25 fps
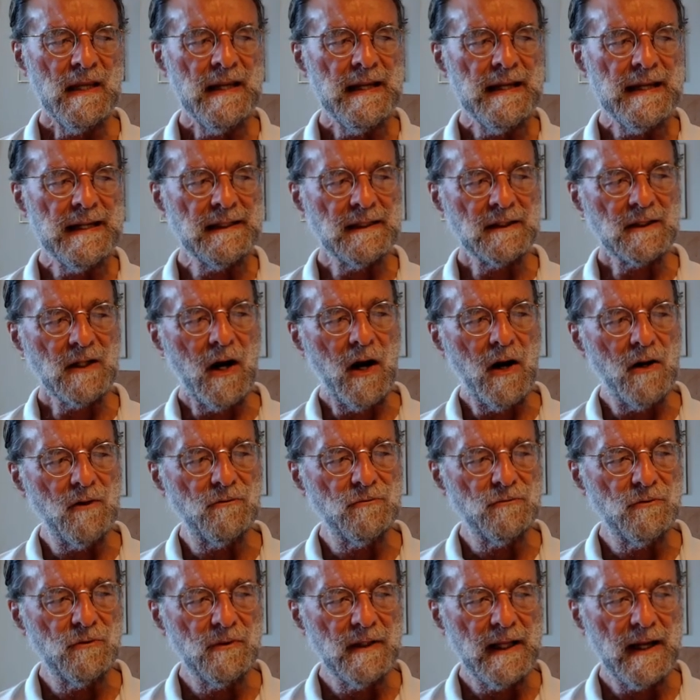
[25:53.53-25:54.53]
And I can't
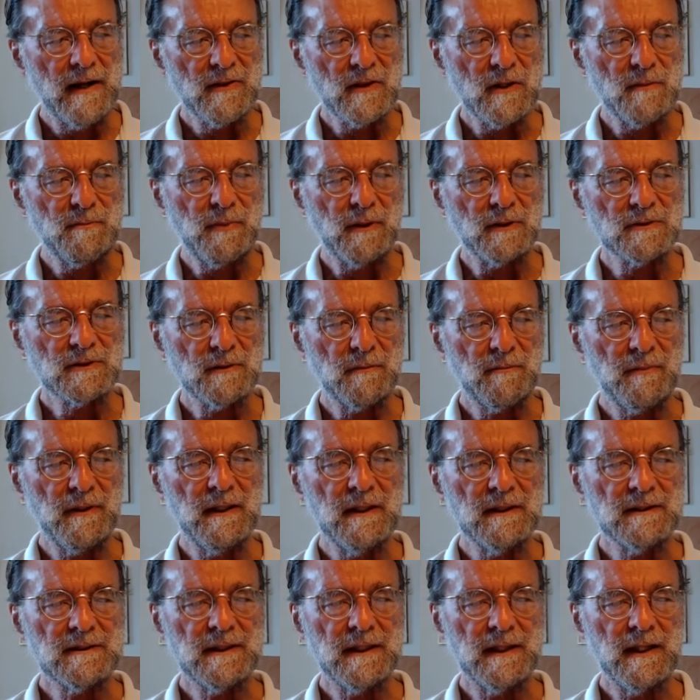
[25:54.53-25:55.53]
rule out the
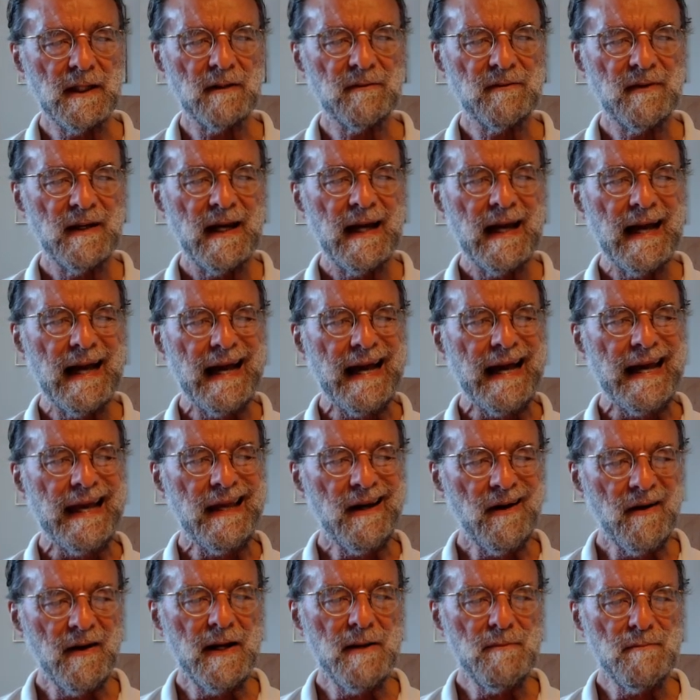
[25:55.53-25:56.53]
possibility of
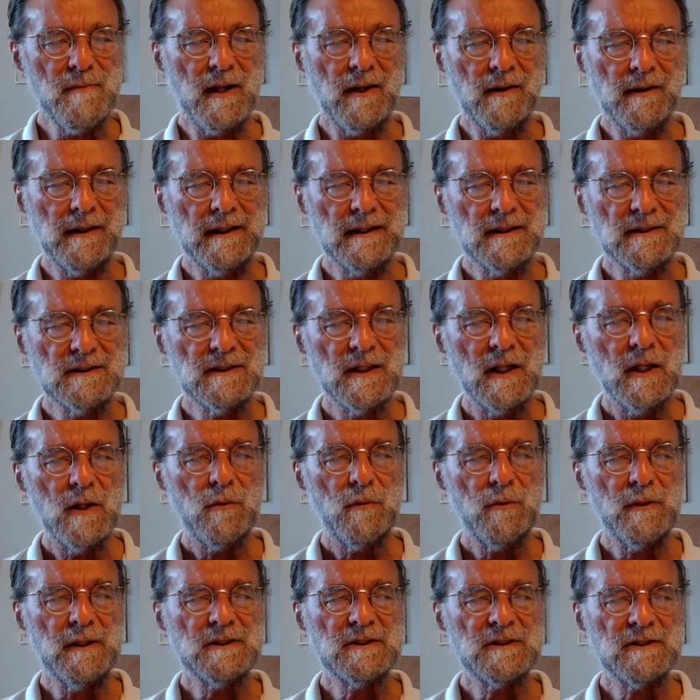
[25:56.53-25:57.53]
AI minds
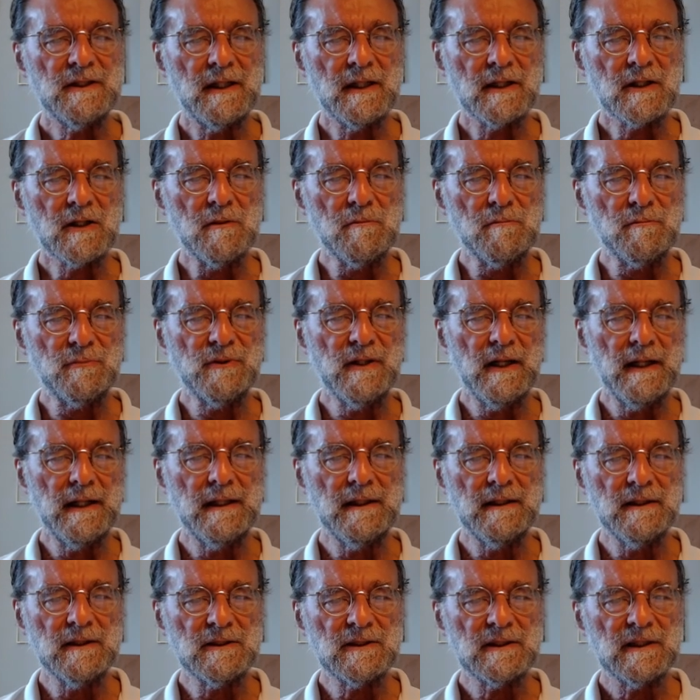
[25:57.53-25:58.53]
with silicon
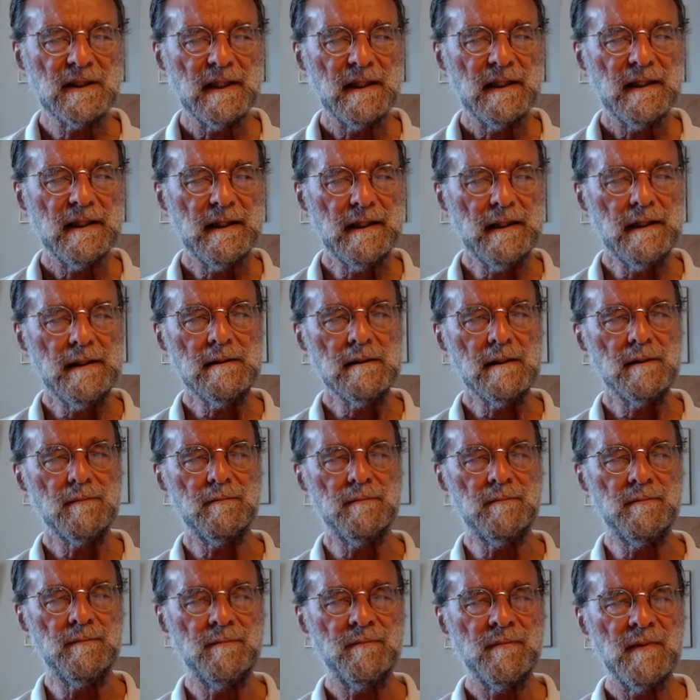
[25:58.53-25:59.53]
brains in
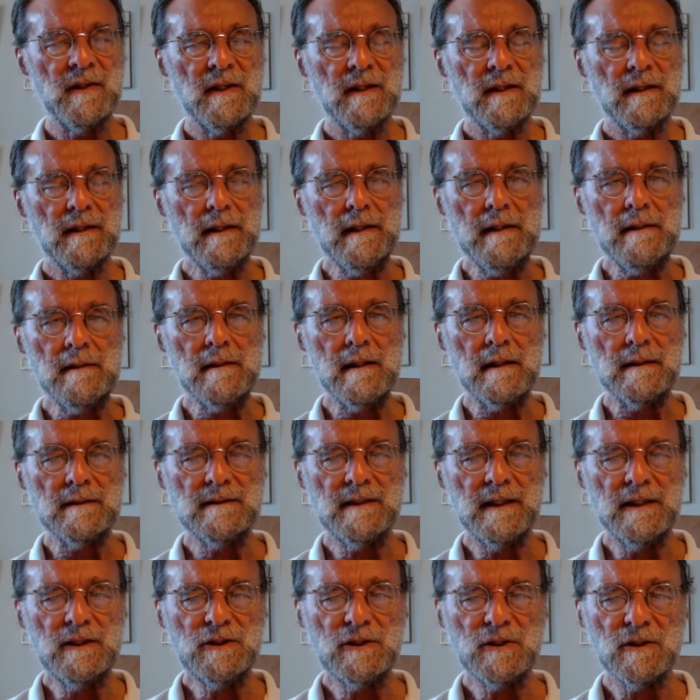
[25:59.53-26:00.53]

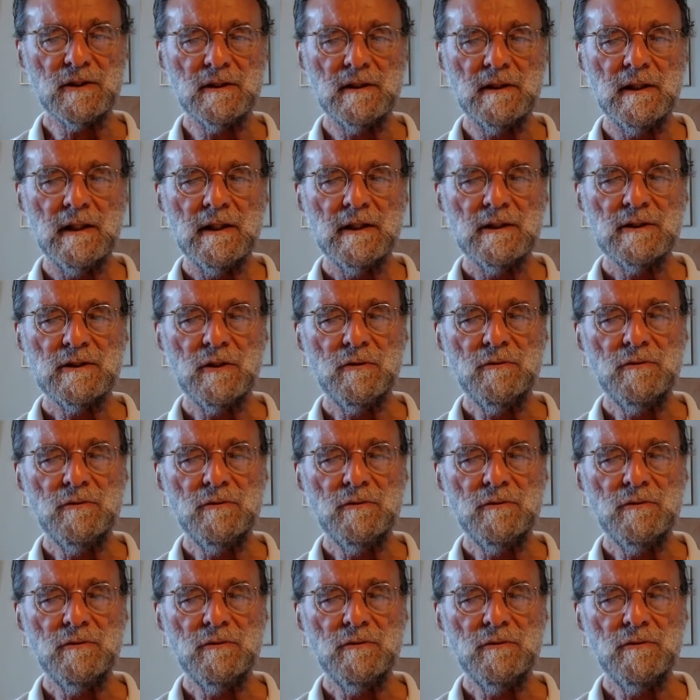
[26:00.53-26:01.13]
addition to